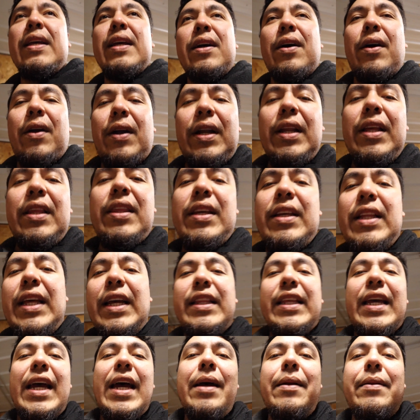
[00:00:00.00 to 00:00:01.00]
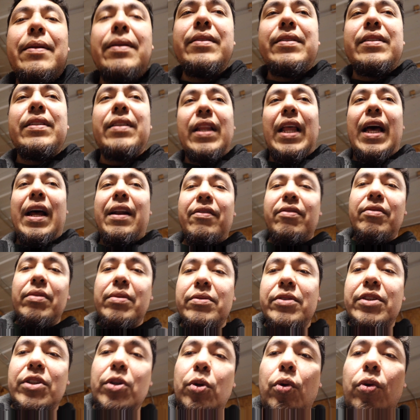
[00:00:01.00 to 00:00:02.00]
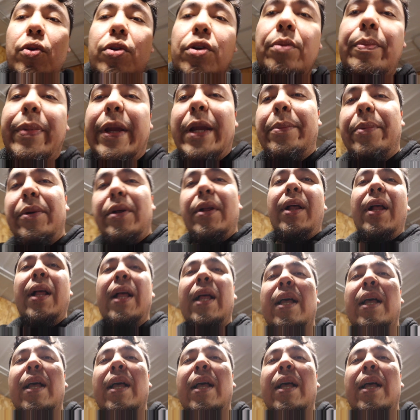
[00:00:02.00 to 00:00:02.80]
or anything like that. A lot of it was older people.